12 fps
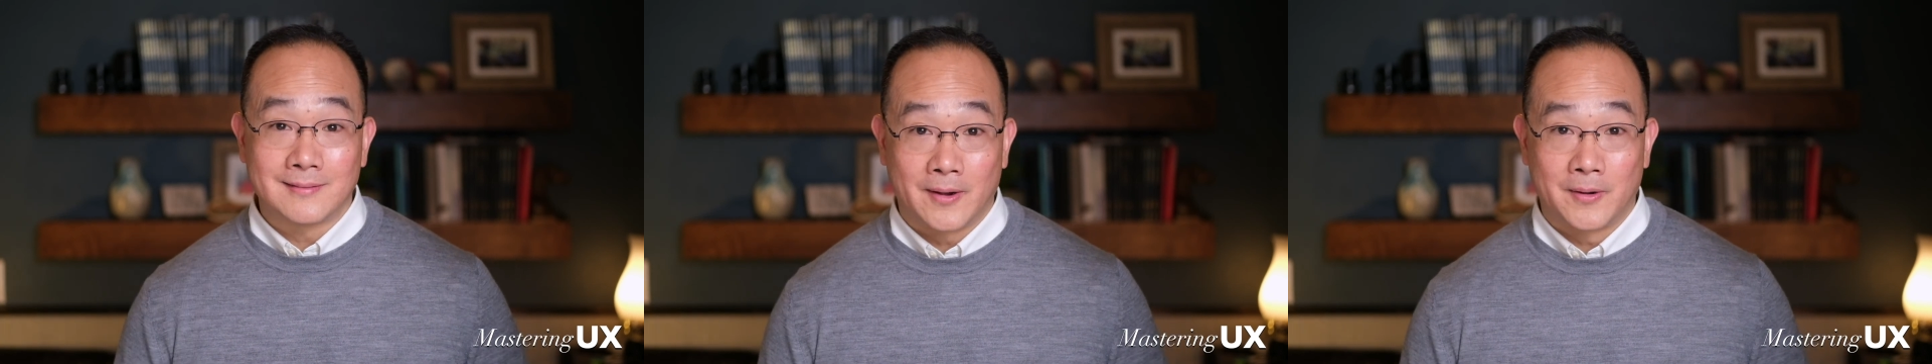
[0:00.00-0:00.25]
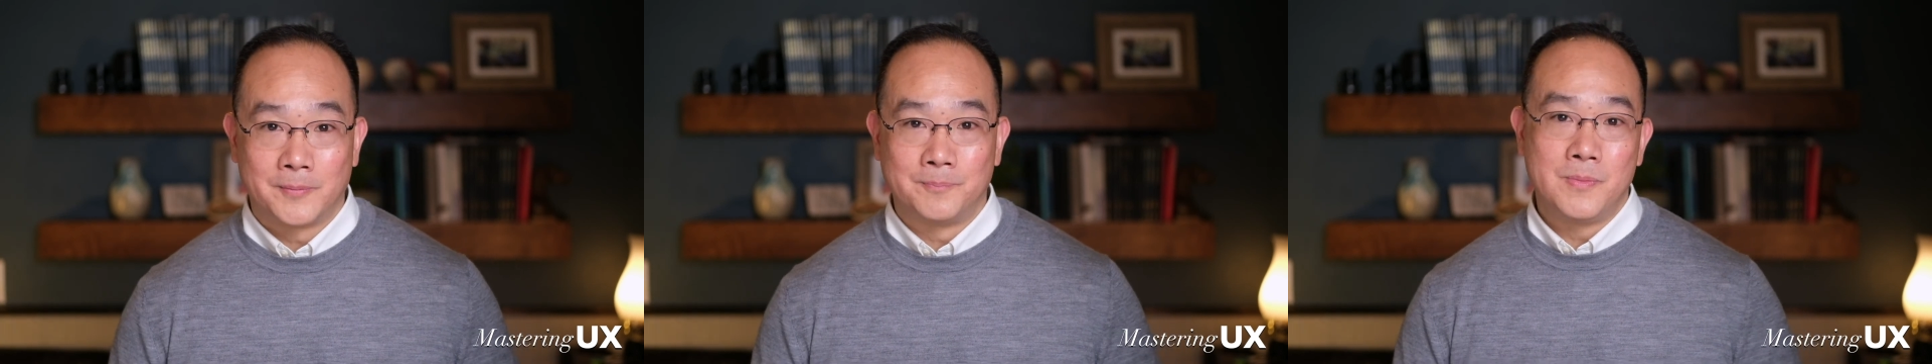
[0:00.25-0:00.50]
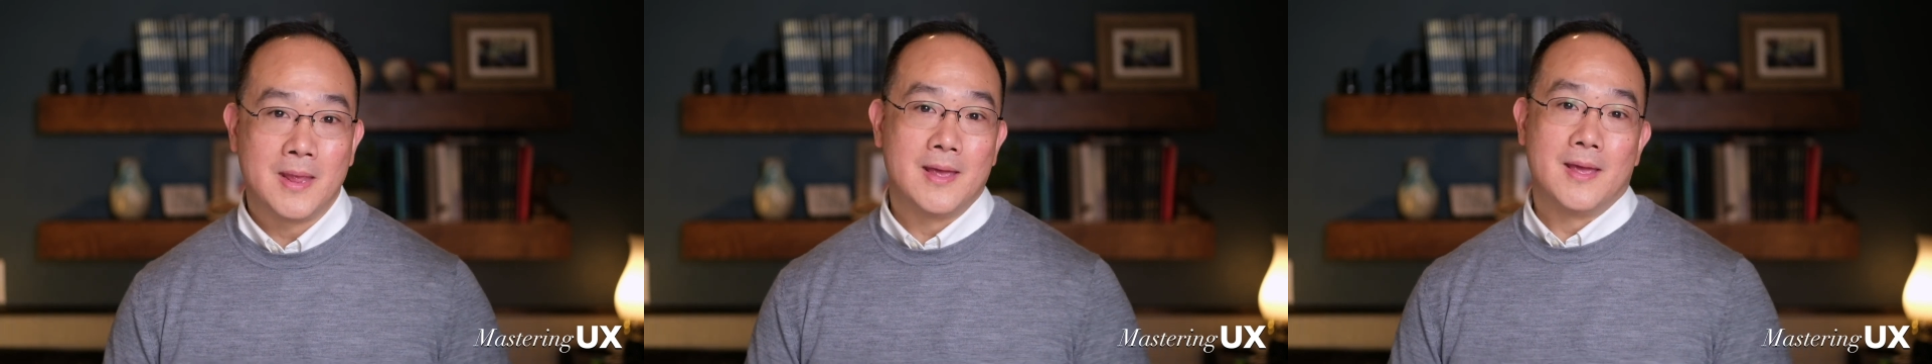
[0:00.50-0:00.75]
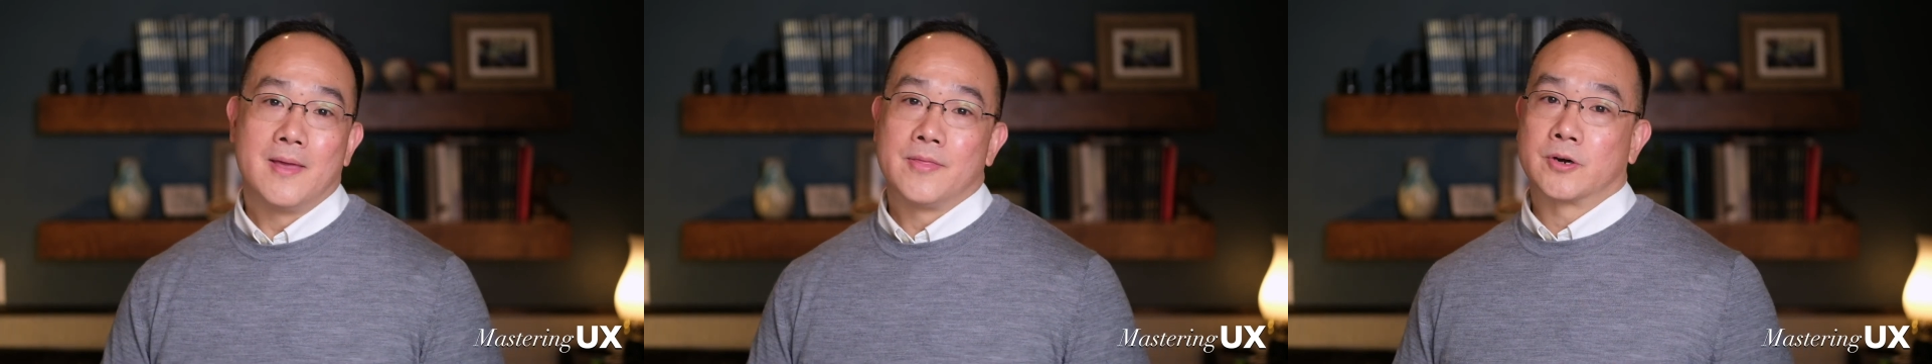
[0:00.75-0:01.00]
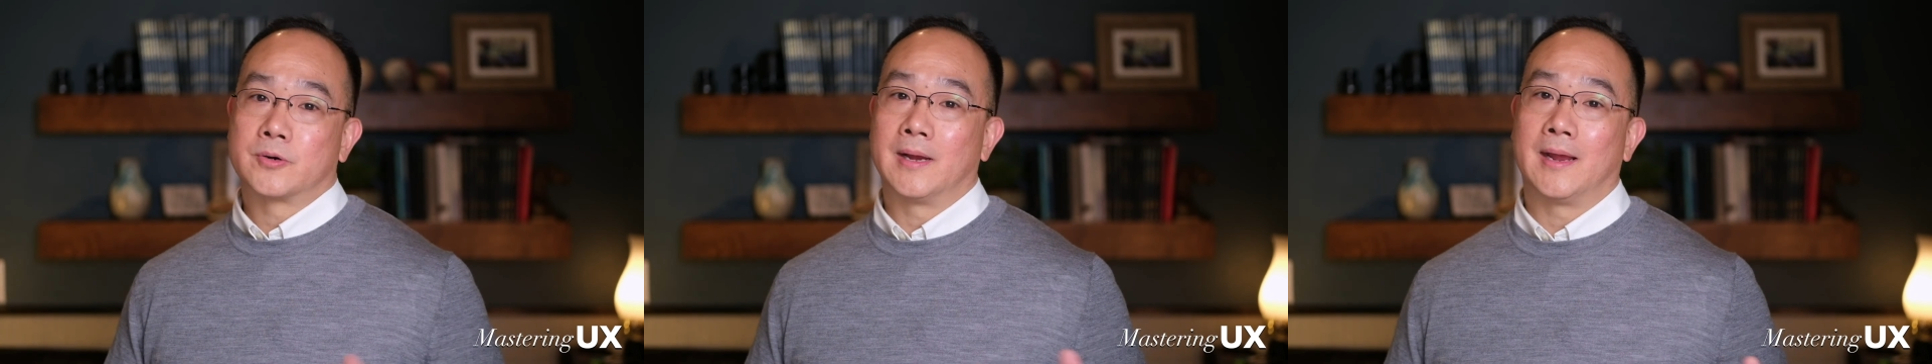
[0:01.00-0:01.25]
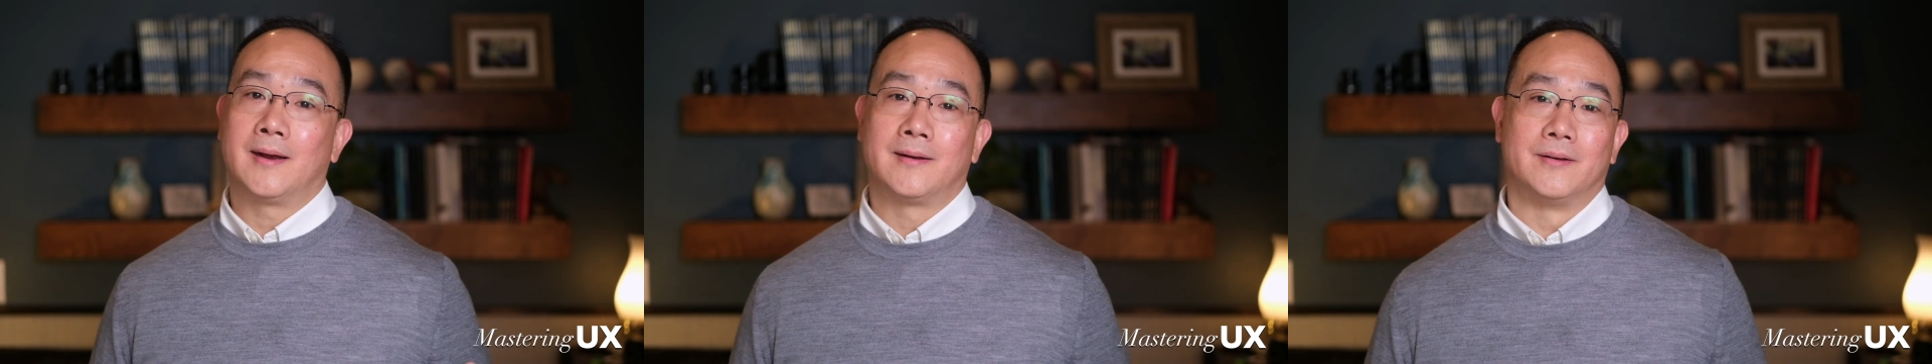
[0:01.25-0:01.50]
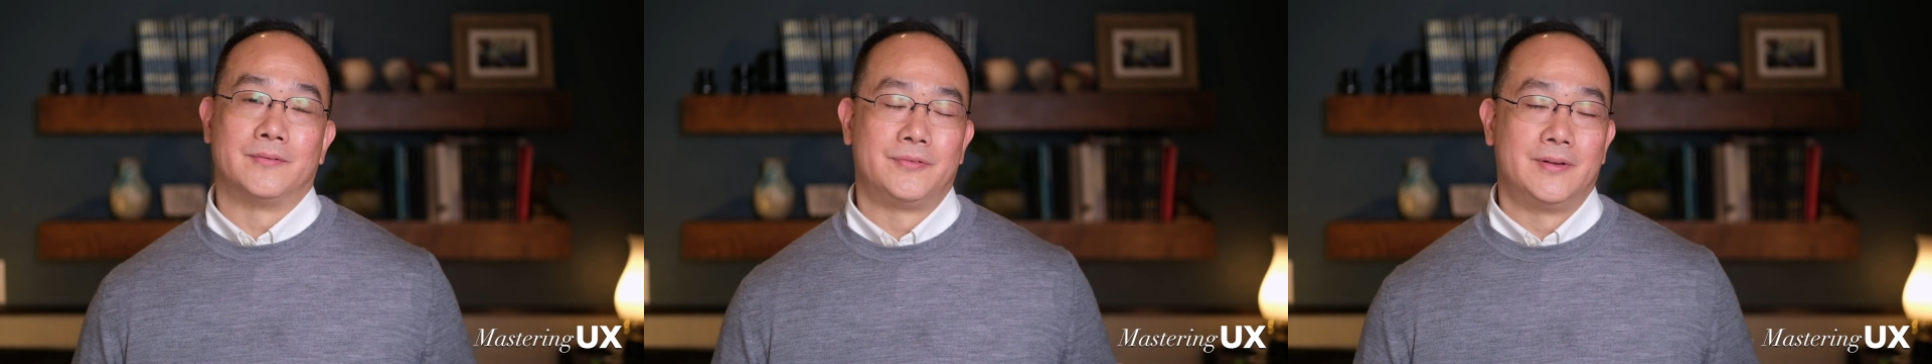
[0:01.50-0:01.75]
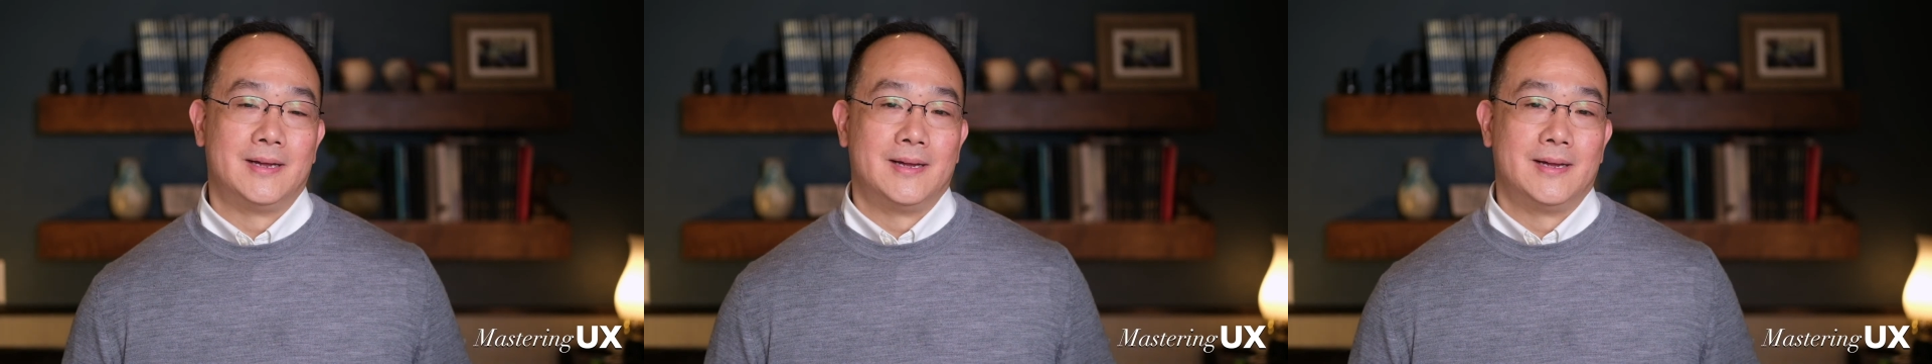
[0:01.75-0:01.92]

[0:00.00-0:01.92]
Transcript: home. They're creative.